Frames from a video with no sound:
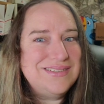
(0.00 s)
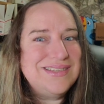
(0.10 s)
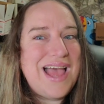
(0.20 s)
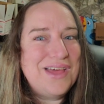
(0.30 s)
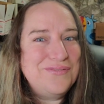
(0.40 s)

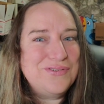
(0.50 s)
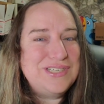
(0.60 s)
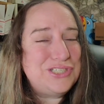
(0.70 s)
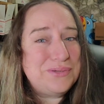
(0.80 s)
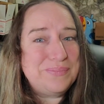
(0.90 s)
had free
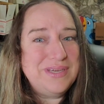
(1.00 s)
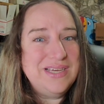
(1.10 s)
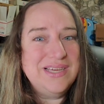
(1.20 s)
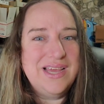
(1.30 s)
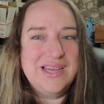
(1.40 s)

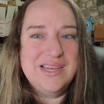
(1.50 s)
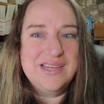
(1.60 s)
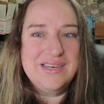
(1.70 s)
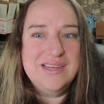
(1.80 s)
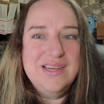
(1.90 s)
shipping
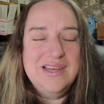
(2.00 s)
and